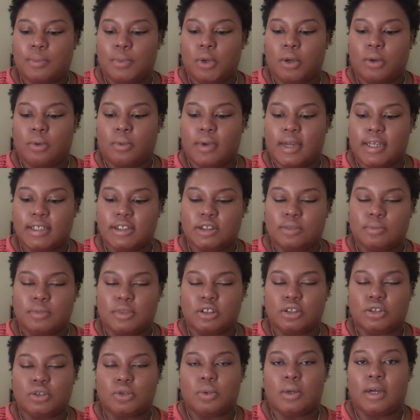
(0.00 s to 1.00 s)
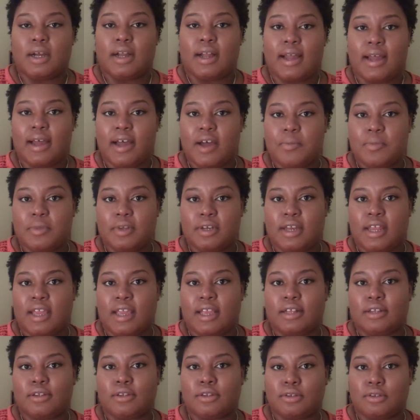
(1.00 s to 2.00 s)
regimen to
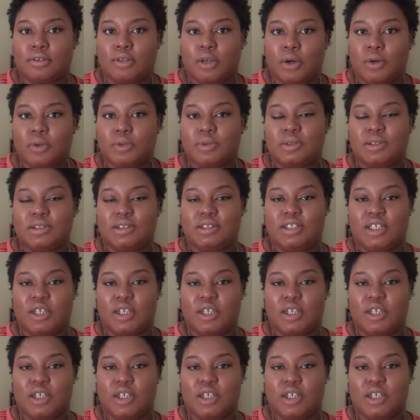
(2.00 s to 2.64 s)
accommodate those